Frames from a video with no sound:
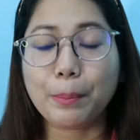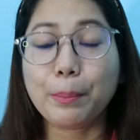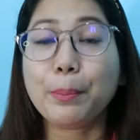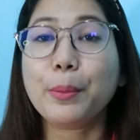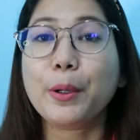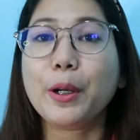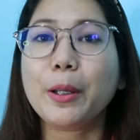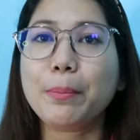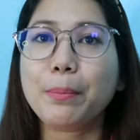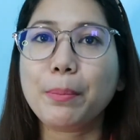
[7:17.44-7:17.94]

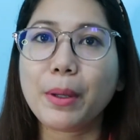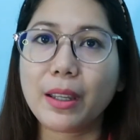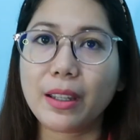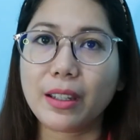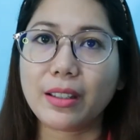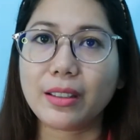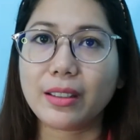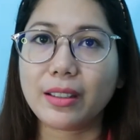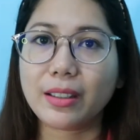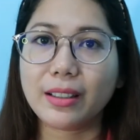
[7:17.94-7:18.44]

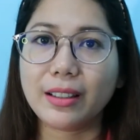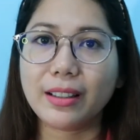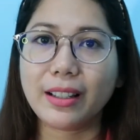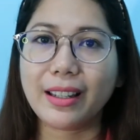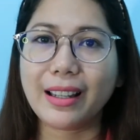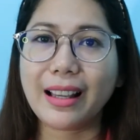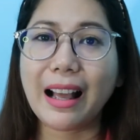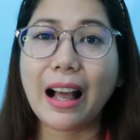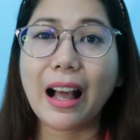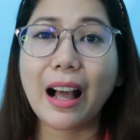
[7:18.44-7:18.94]
prepare.
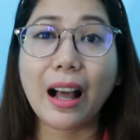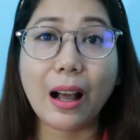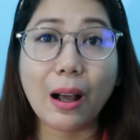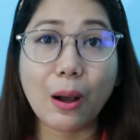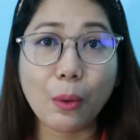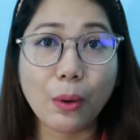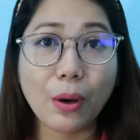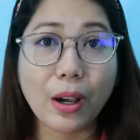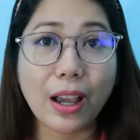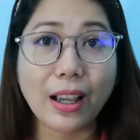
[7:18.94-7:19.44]
Like,
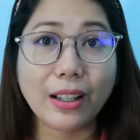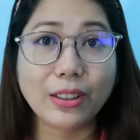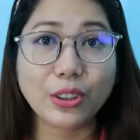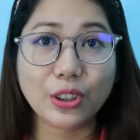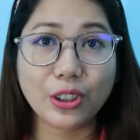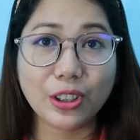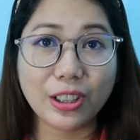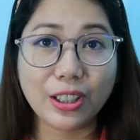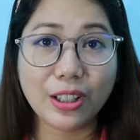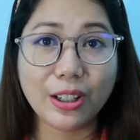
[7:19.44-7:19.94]
how
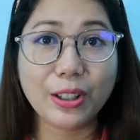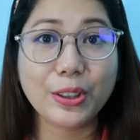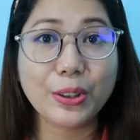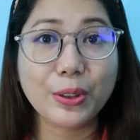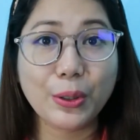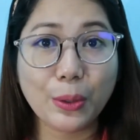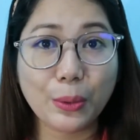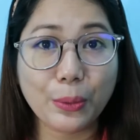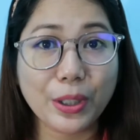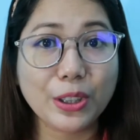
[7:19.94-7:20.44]
actually are you
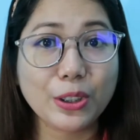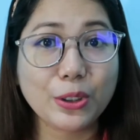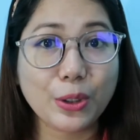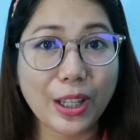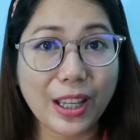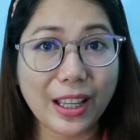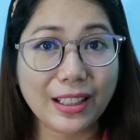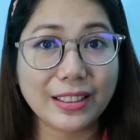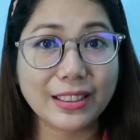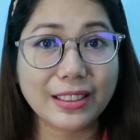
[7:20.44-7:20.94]
going to
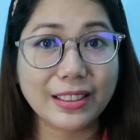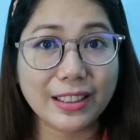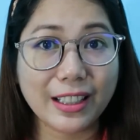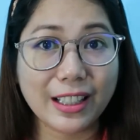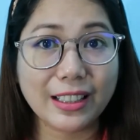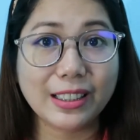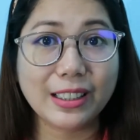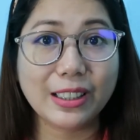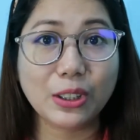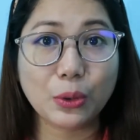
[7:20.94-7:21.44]
handle
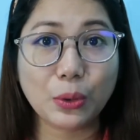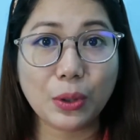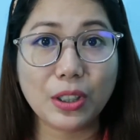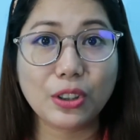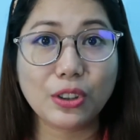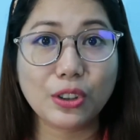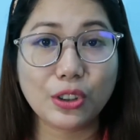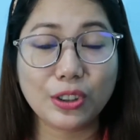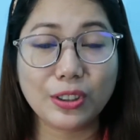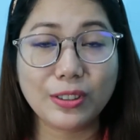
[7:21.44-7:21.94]
that
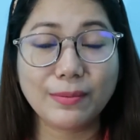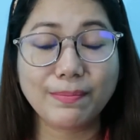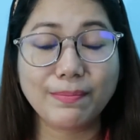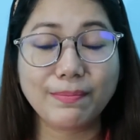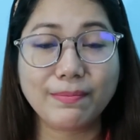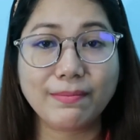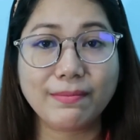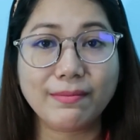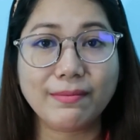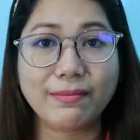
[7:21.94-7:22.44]
situation?
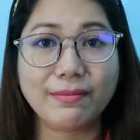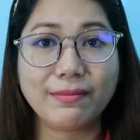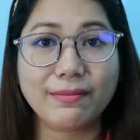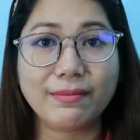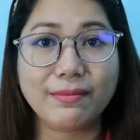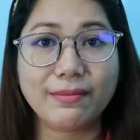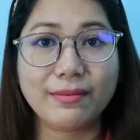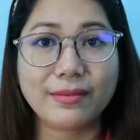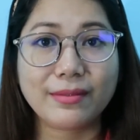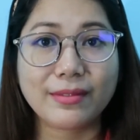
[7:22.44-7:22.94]

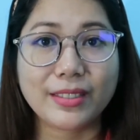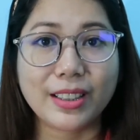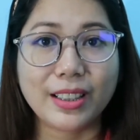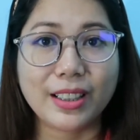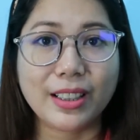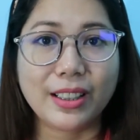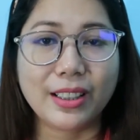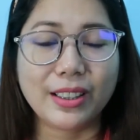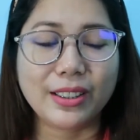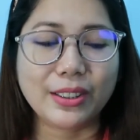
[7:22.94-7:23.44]

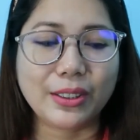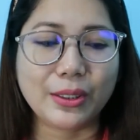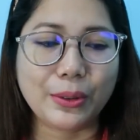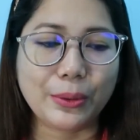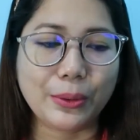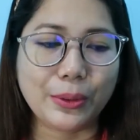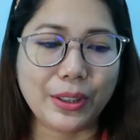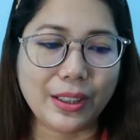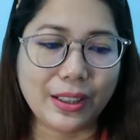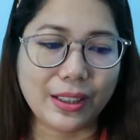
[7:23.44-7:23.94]
So
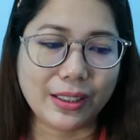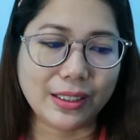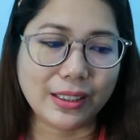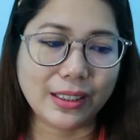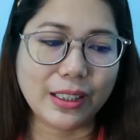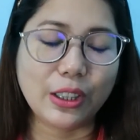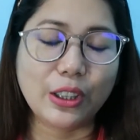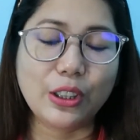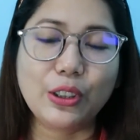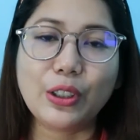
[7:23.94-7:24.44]
yes,
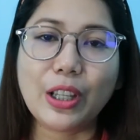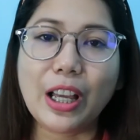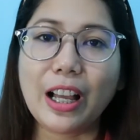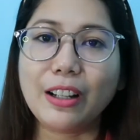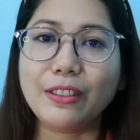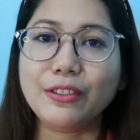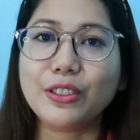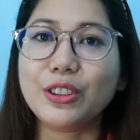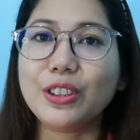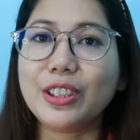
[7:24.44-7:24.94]
you
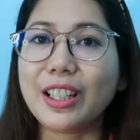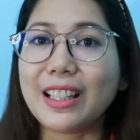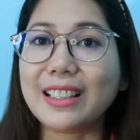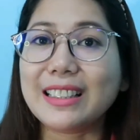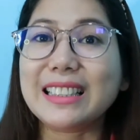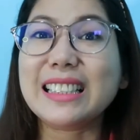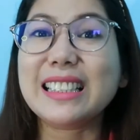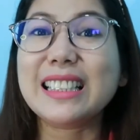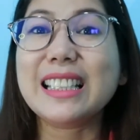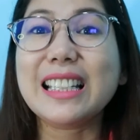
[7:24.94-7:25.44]
have to get
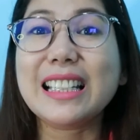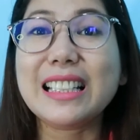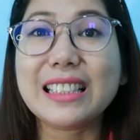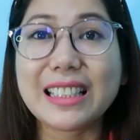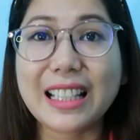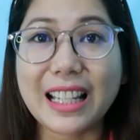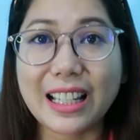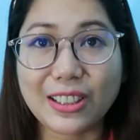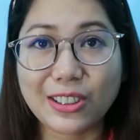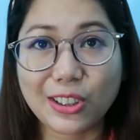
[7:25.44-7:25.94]
the
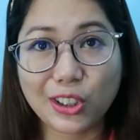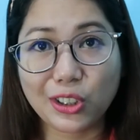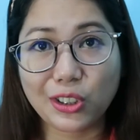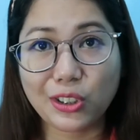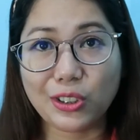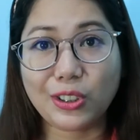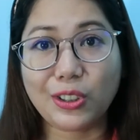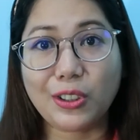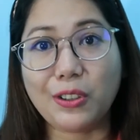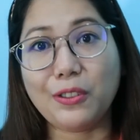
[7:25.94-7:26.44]
attention
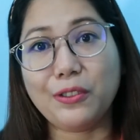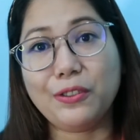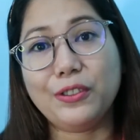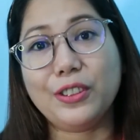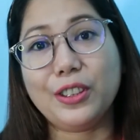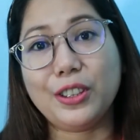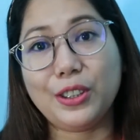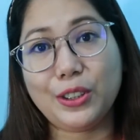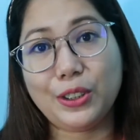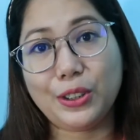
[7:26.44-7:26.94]
of
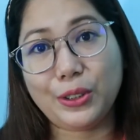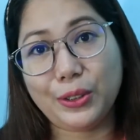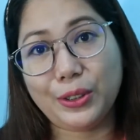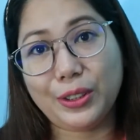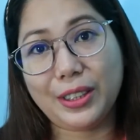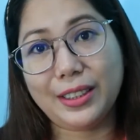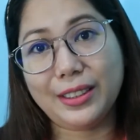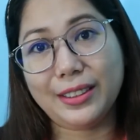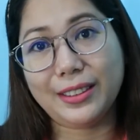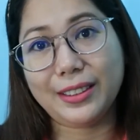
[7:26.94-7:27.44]
the
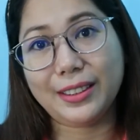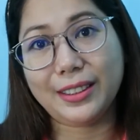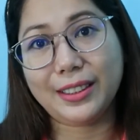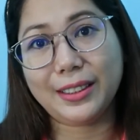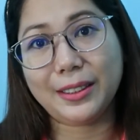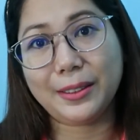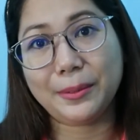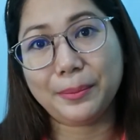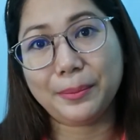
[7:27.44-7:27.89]
students.